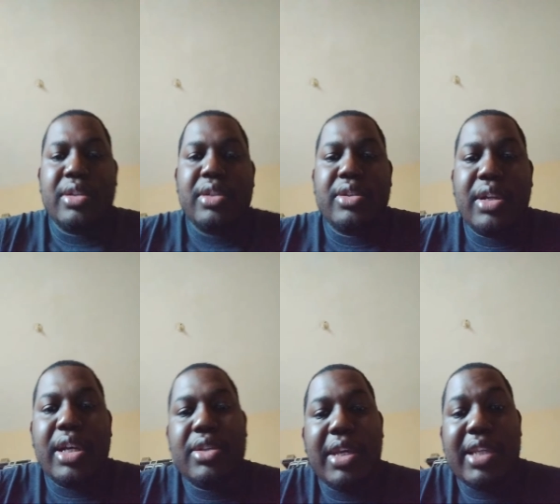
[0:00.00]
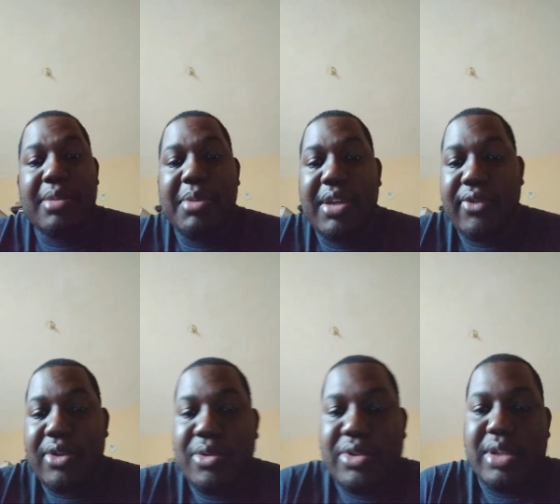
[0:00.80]
So that's why SME if you
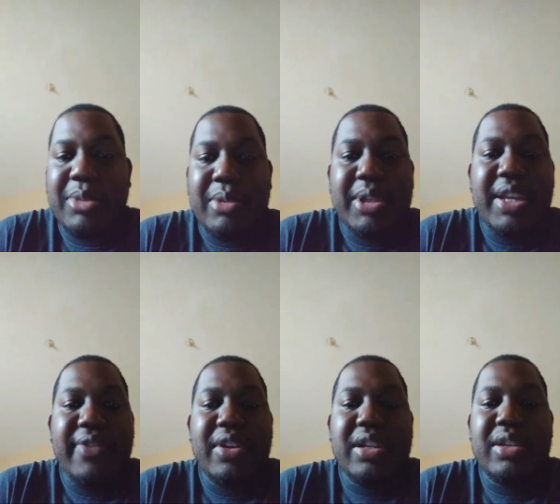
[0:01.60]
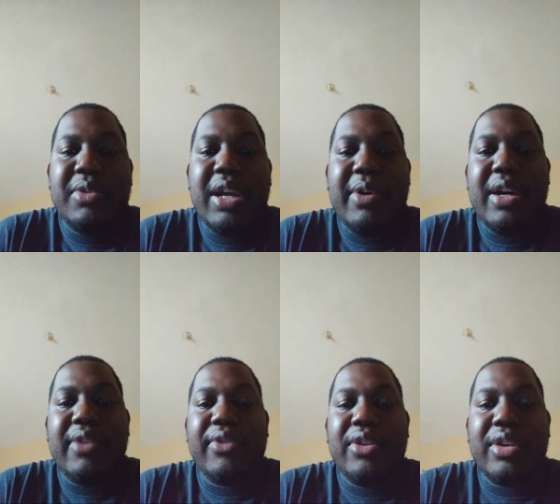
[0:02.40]
use it. But me definitely would have want to
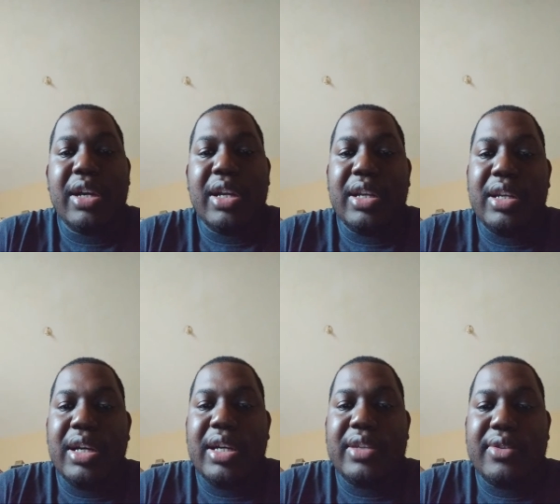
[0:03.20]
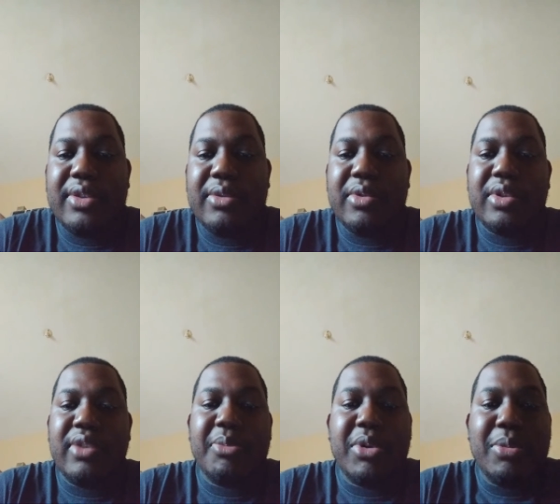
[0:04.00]
learn at that dance, you
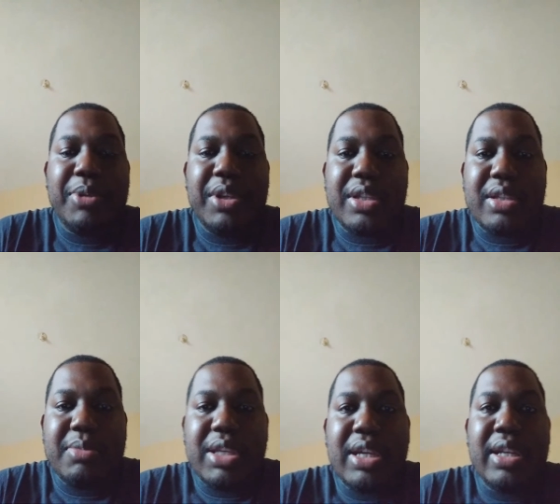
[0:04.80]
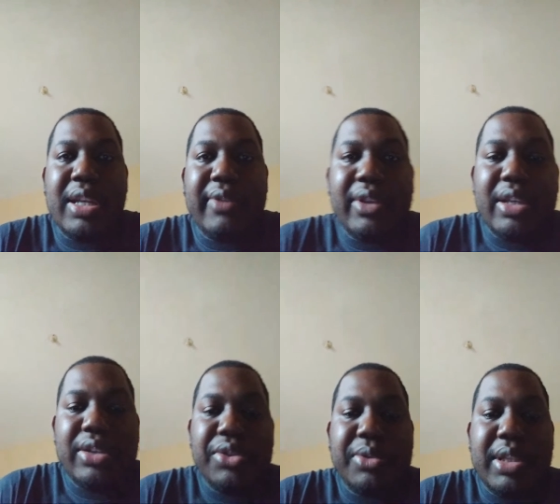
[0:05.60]
know, if me go places, me can
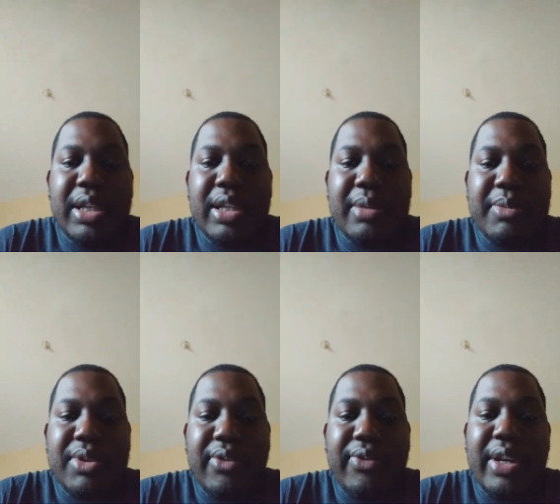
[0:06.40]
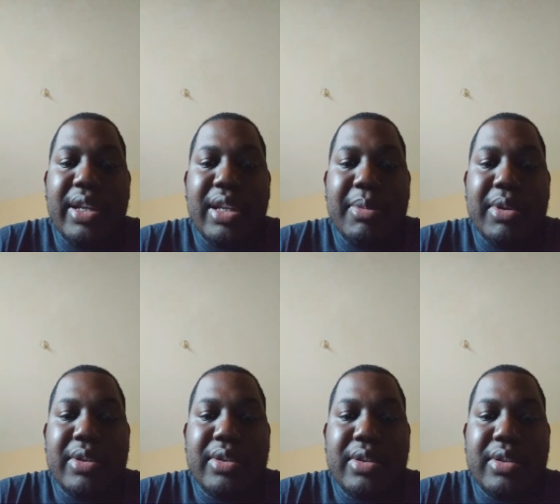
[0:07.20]
navigate through it and them stuff like that.
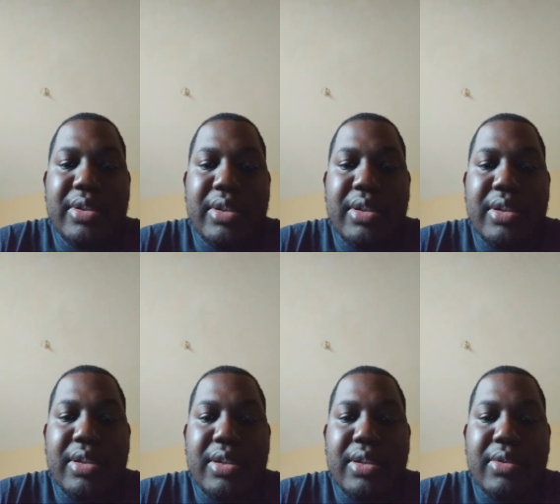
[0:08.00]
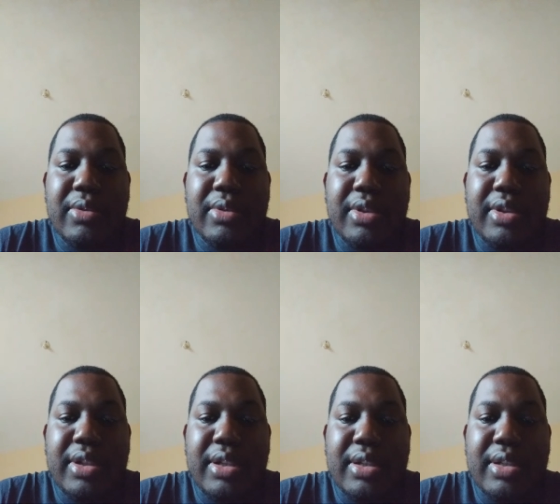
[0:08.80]
I'm gonna
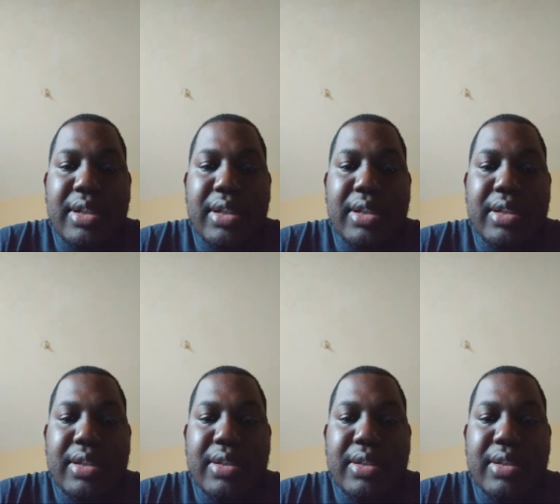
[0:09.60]
change the thing.